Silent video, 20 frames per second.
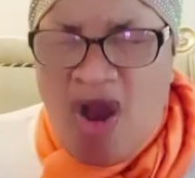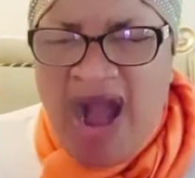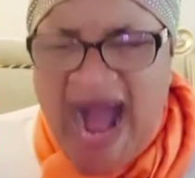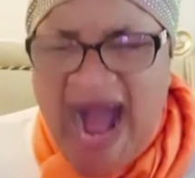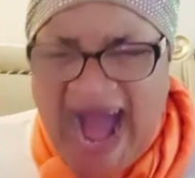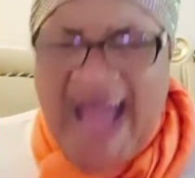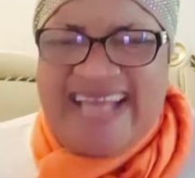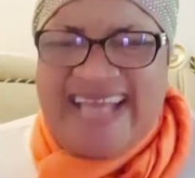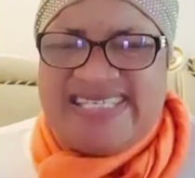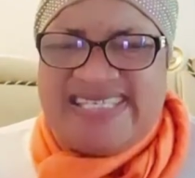
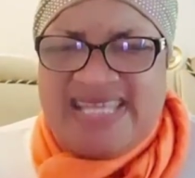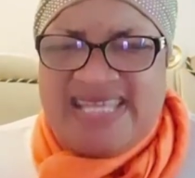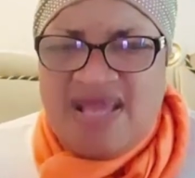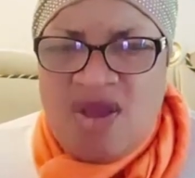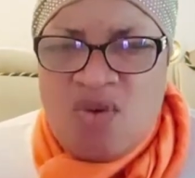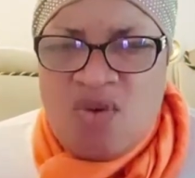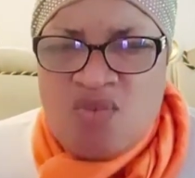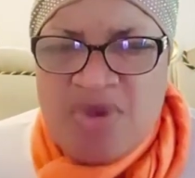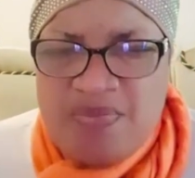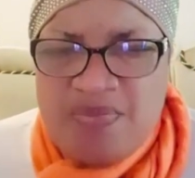eyes
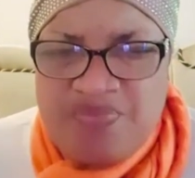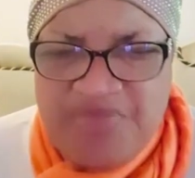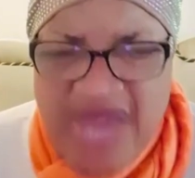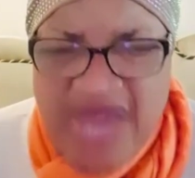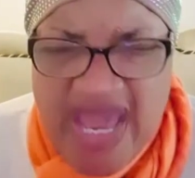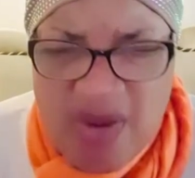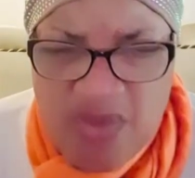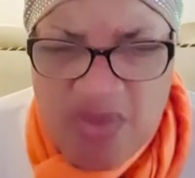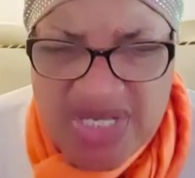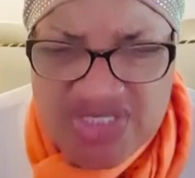will
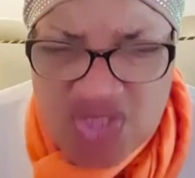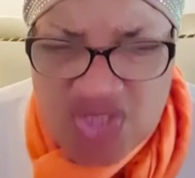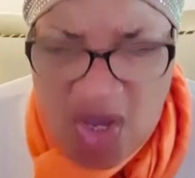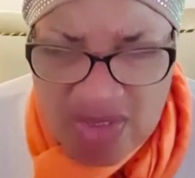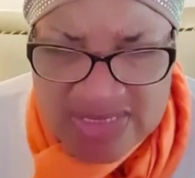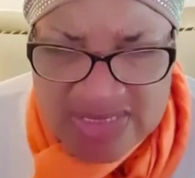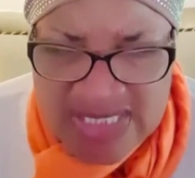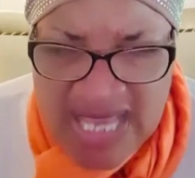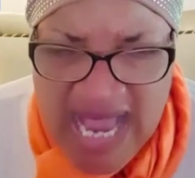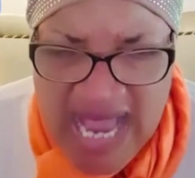be with
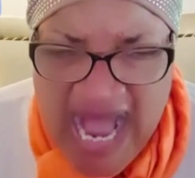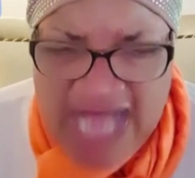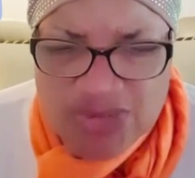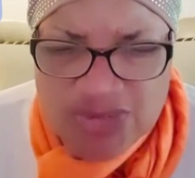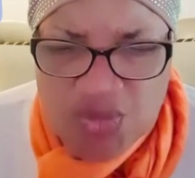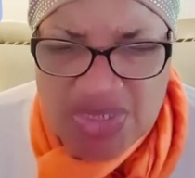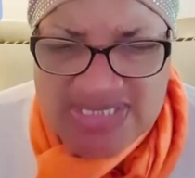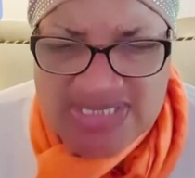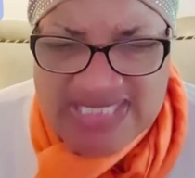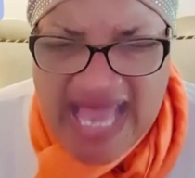us
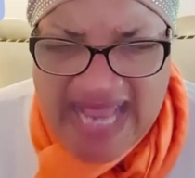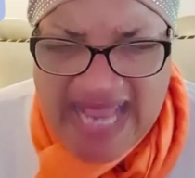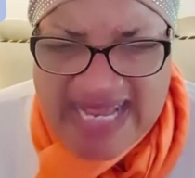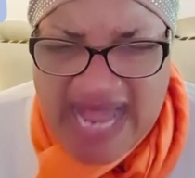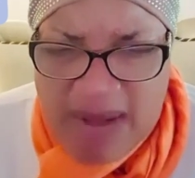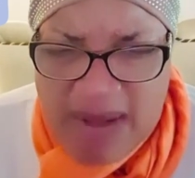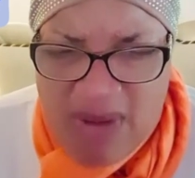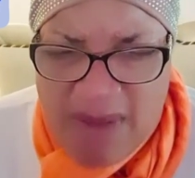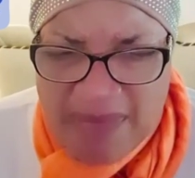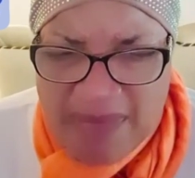and we take
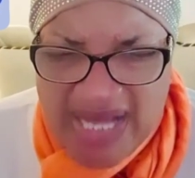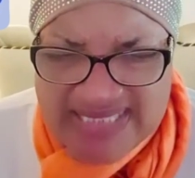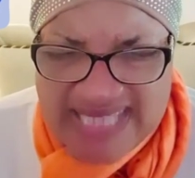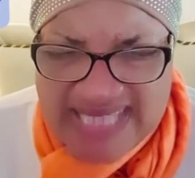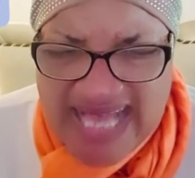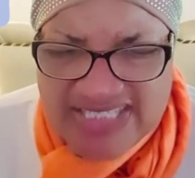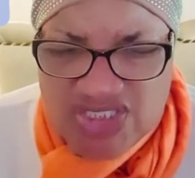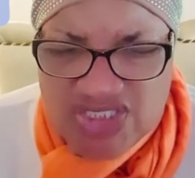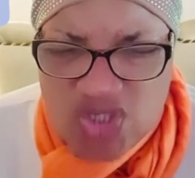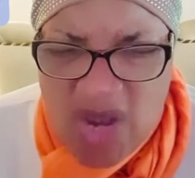our
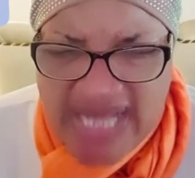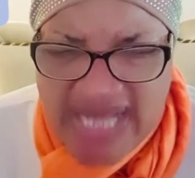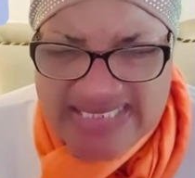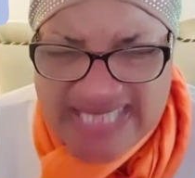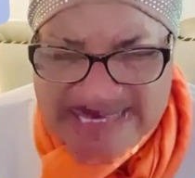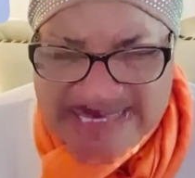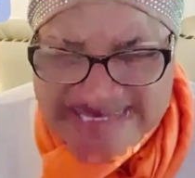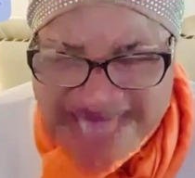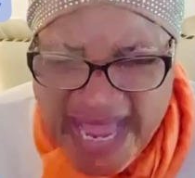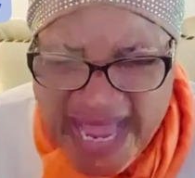matters, your
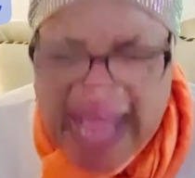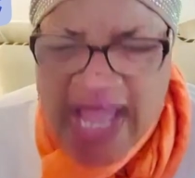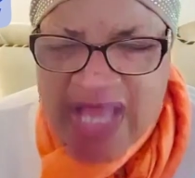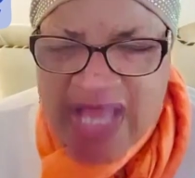agenda.